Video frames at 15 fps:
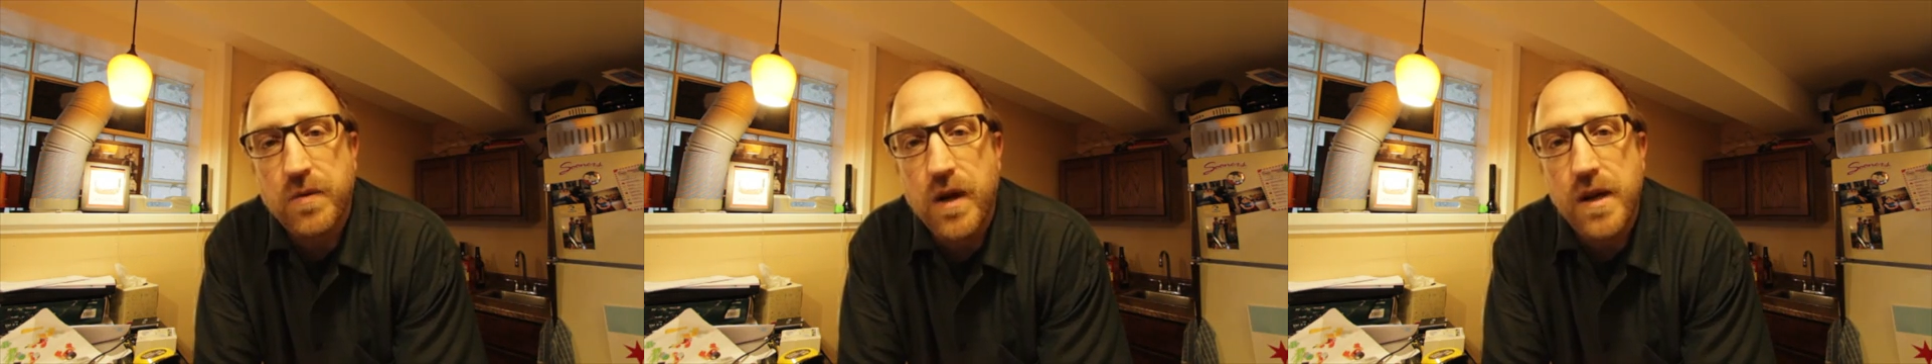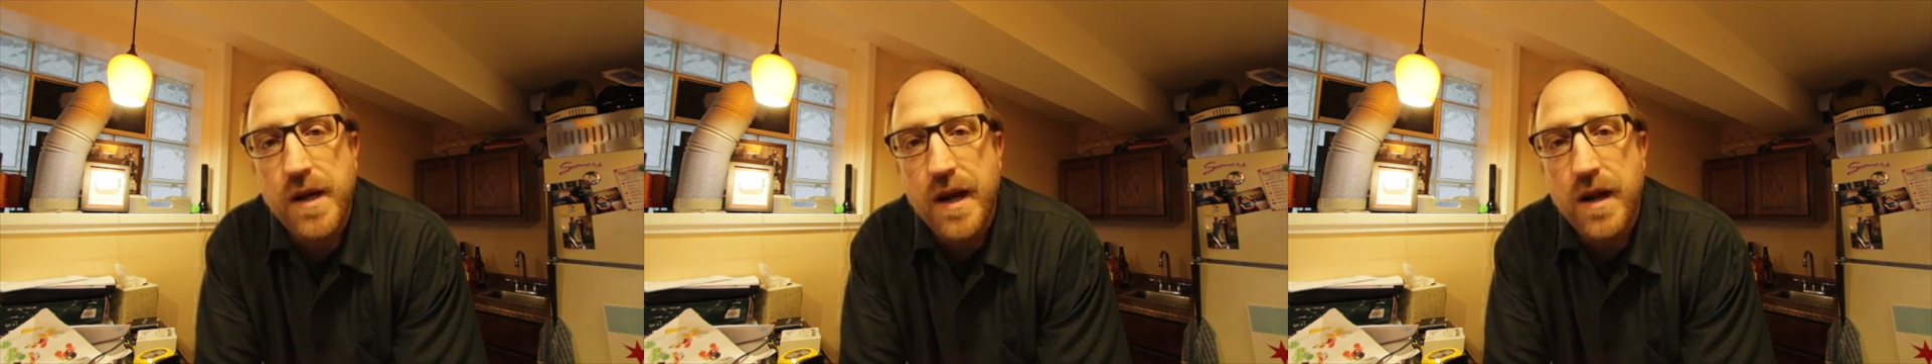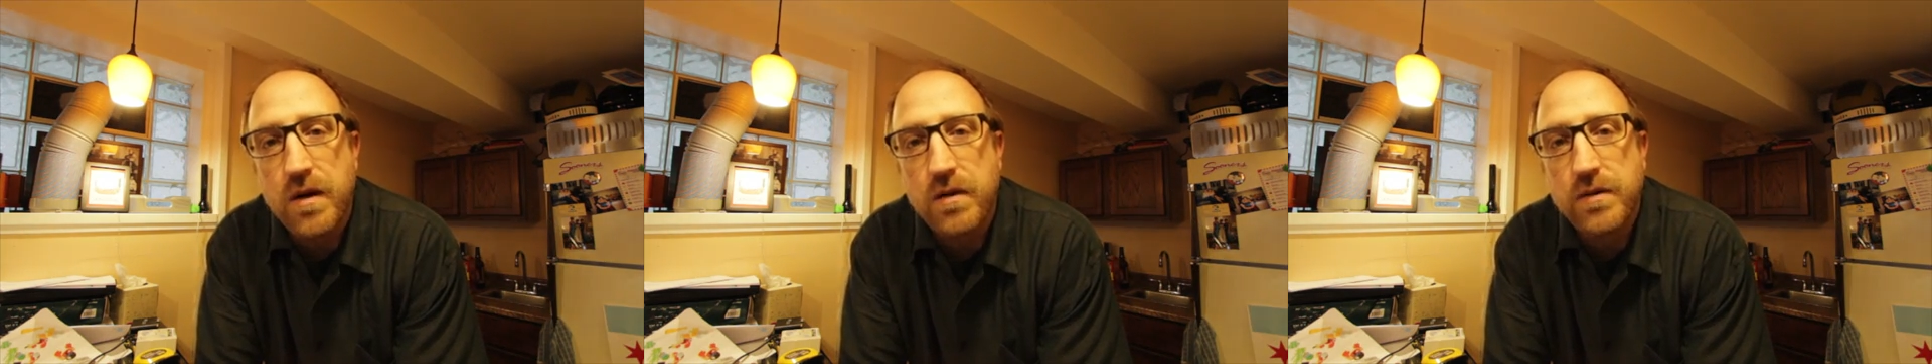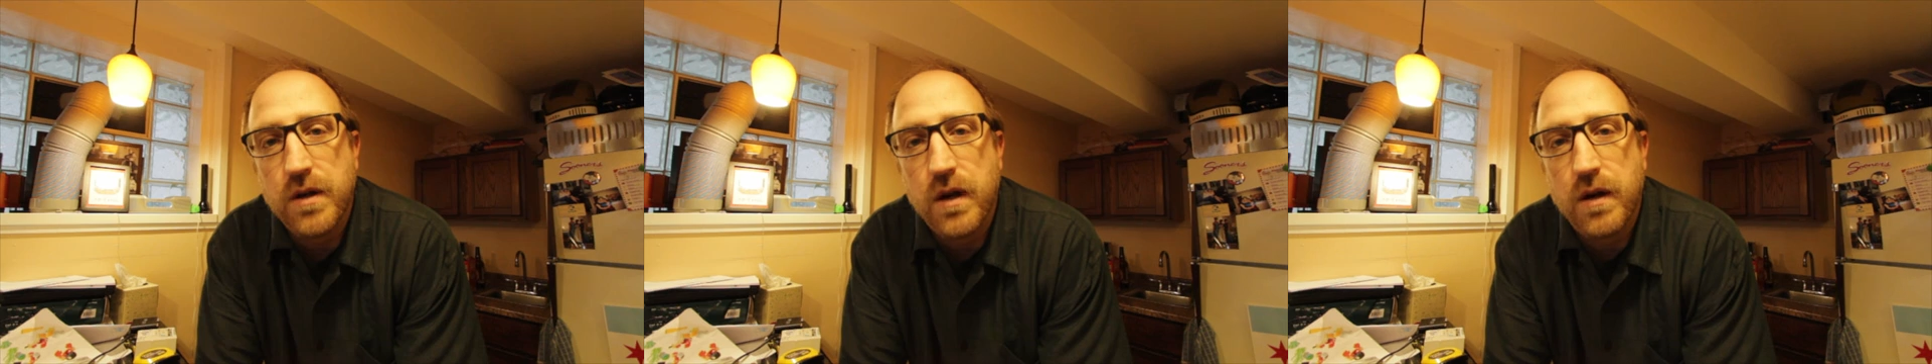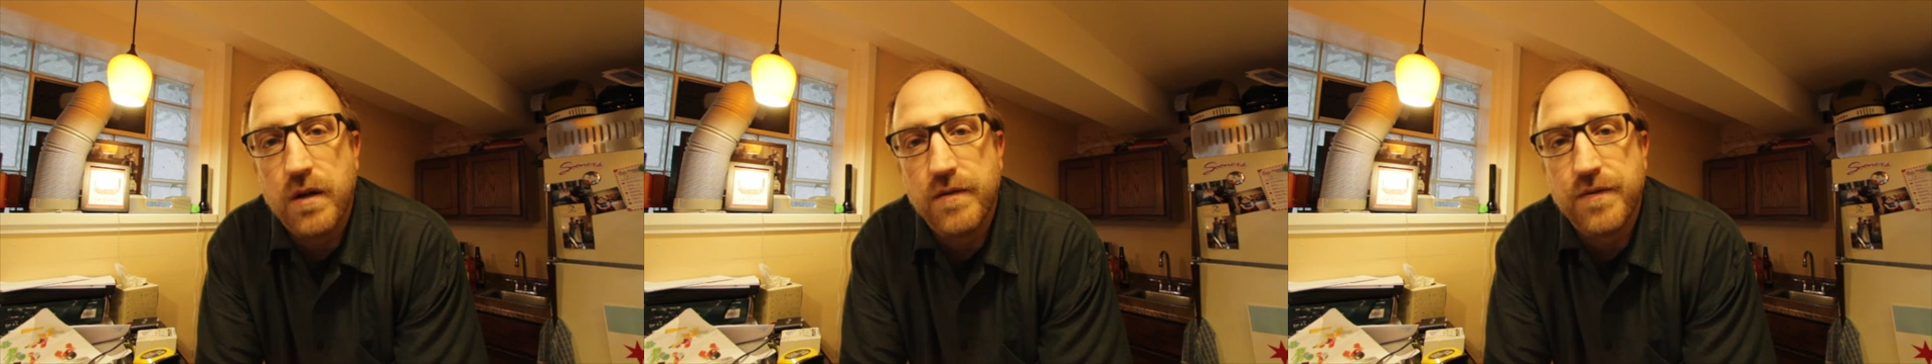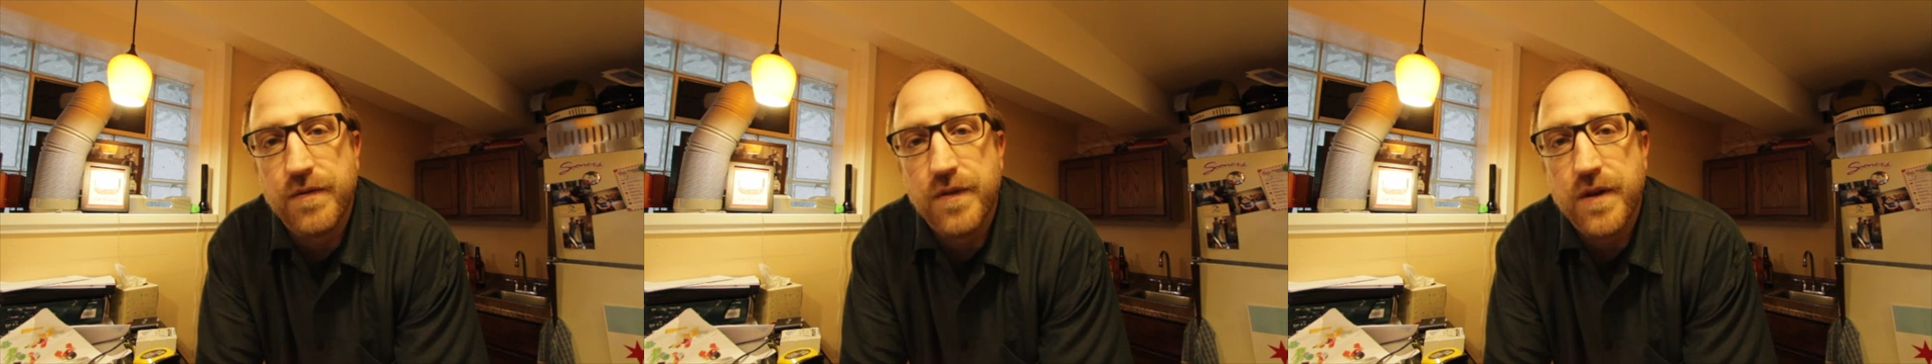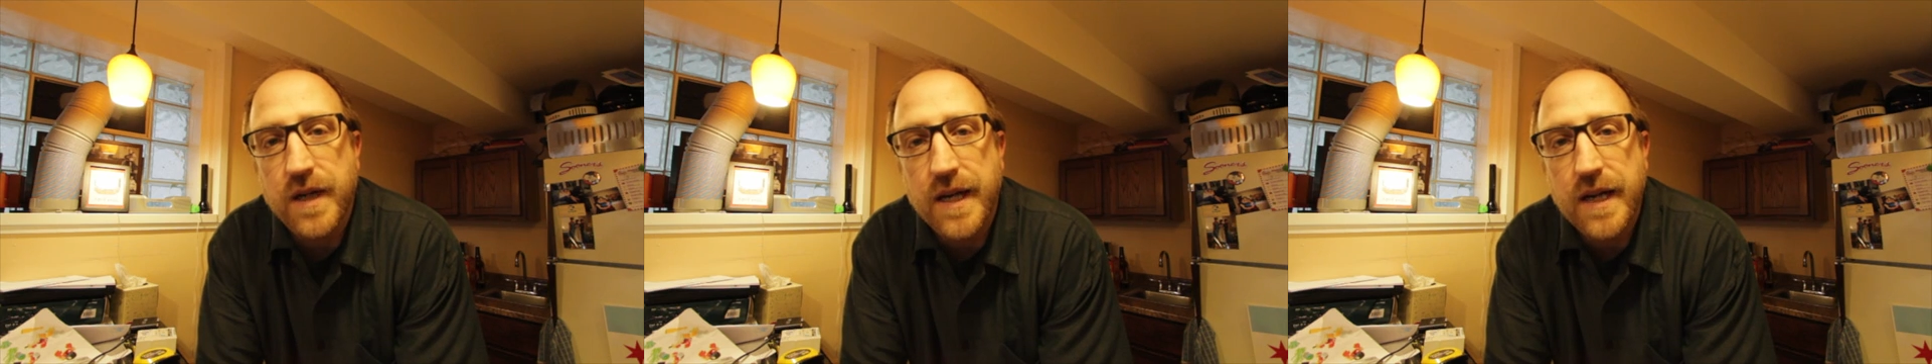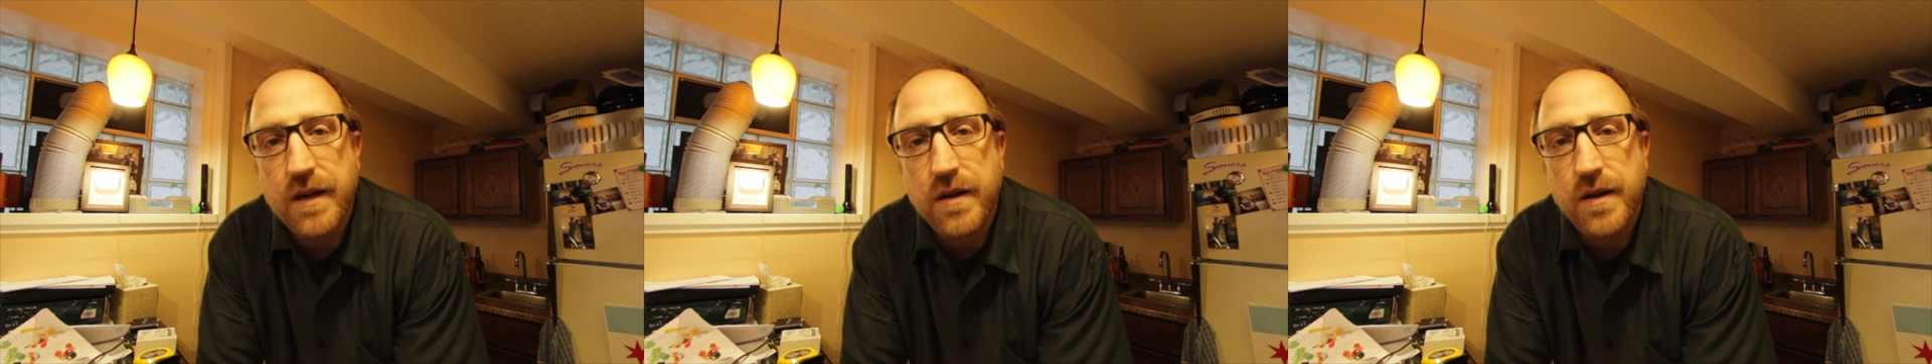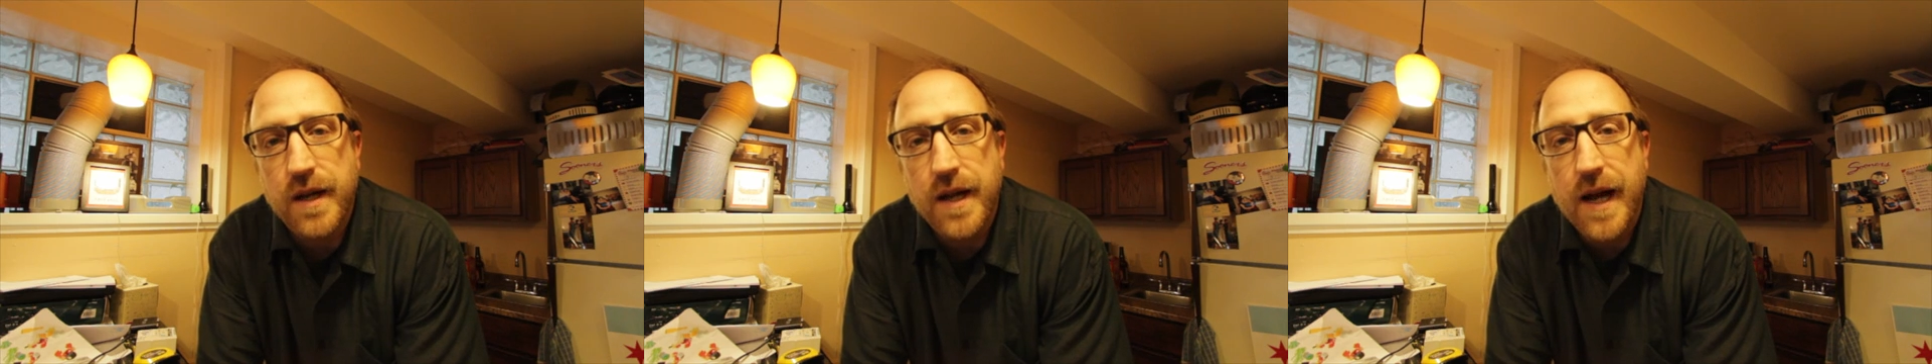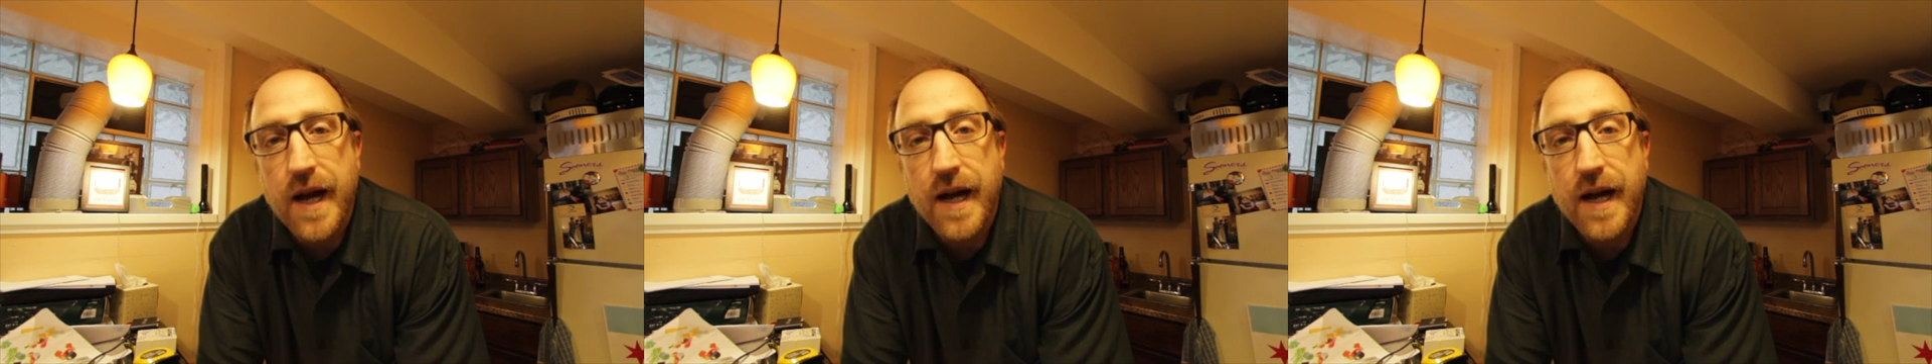rundown of the gear that